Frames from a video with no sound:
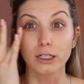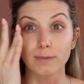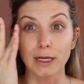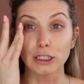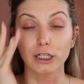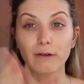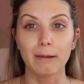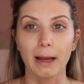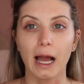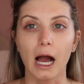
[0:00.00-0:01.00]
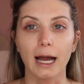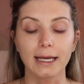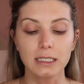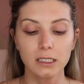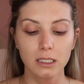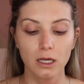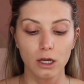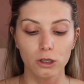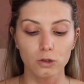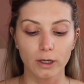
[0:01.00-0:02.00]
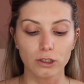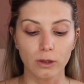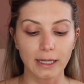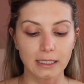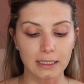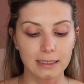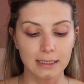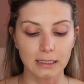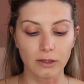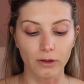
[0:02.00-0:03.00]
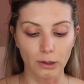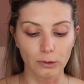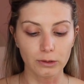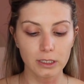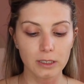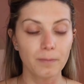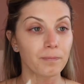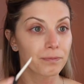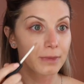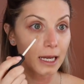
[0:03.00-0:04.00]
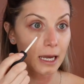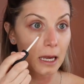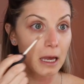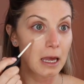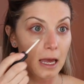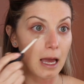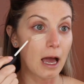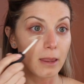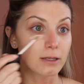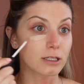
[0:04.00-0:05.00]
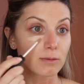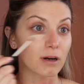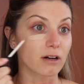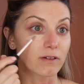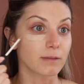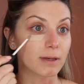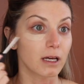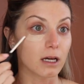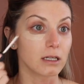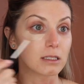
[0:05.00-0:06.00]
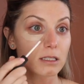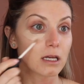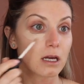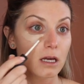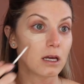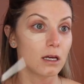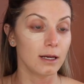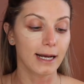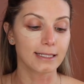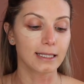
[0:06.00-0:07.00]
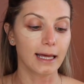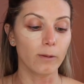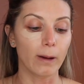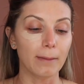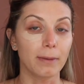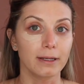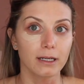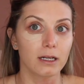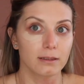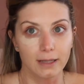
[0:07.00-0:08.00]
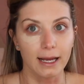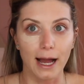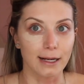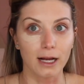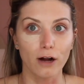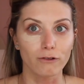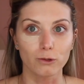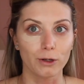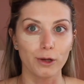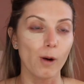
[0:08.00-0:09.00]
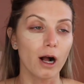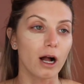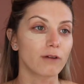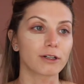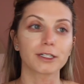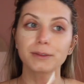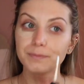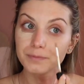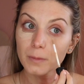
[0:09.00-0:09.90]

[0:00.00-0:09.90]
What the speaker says: especially around my eyes. So I do like to conceal those. And this is perfect because it's lightweight, but again, it covers what you want covered.